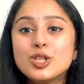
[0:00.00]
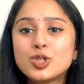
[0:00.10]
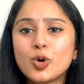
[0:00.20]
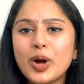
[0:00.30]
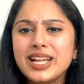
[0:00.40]

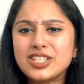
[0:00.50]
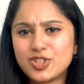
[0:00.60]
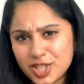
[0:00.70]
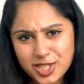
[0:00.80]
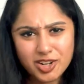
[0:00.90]
So it's
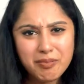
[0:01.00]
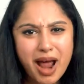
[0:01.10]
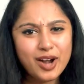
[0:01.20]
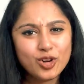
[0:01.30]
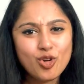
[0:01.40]
just a
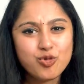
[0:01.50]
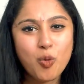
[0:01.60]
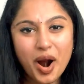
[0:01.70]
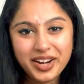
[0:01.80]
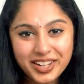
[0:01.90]
matter of
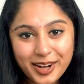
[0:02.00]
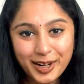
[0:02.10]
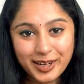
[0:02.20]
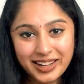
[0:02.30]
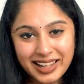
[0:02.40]
1
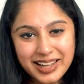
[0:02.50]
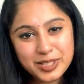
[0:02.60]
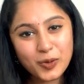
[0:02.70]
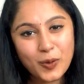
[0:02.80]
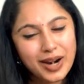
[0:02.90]
year illaya.
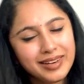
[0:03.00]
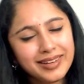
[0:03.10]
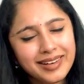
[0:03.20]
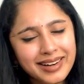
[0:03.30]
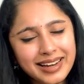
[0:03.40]
So 1
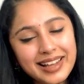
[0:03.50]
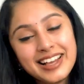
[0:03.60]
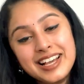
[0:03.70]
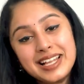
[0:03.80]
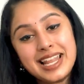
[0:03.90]
year la
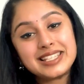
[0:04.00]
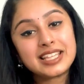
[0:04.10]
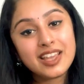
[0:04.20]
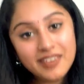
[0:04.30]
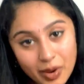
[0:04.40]
let's
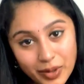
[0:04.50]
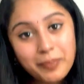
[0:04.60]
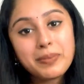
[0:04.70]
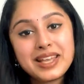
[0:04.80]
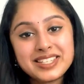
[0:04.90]
give our
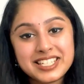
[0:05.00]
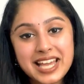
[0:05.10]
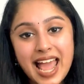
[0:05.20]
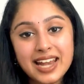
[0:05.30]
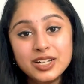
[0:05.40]
best
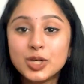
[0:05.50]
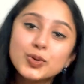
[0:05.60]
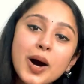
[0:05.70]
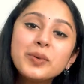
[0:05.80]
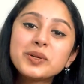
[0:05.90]
and do
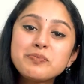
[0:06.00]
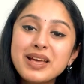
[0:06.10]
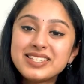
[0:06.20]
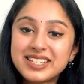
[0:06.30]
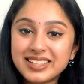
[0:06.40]
our
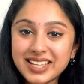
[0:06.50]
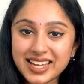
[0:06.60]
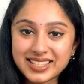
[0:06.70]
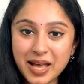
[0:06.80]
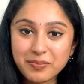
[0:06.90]
best in the
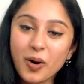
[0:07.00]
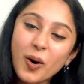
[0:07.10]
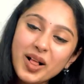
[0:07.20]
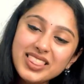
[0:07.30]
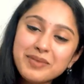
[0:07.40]
exam.
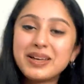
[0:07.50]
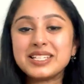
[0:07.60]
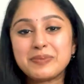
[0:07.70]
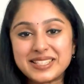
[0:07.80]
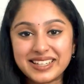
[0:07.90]
All the
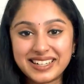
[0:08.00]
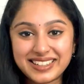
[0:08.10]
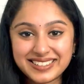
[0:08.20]
best, Pasangla.